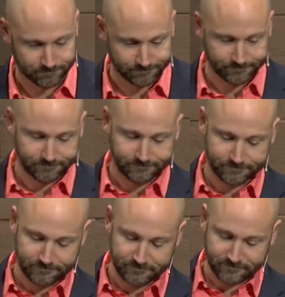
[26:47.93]

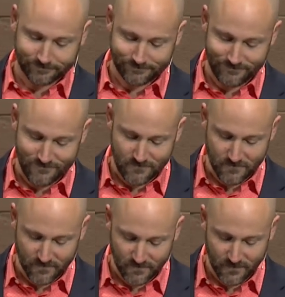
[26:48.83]

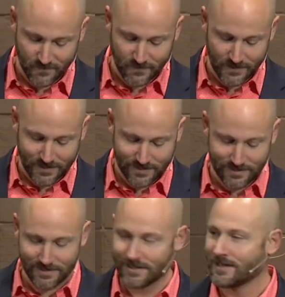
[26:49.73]

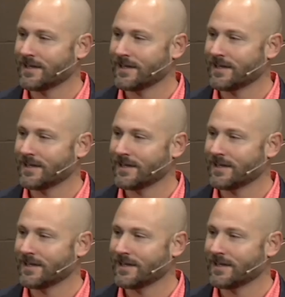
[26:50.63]
Nobody speaks.